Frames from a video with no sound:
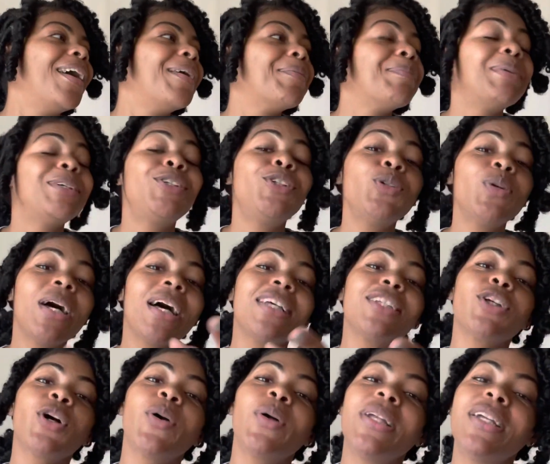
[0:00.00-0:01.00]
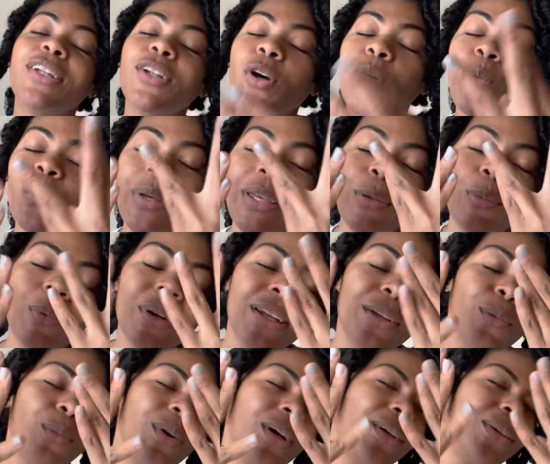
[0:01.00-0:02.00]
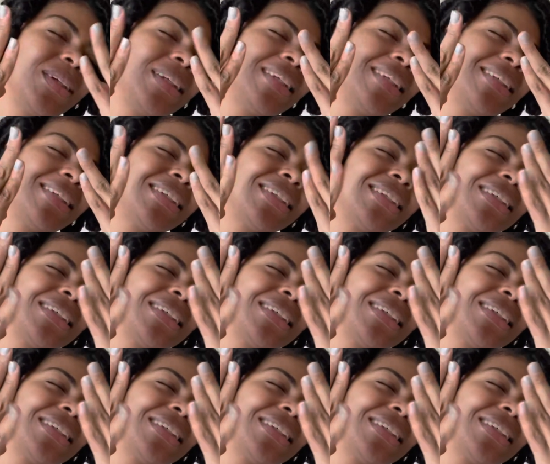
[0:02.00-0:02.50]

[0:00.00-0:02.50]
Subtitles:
But you guys already know we went to wellness.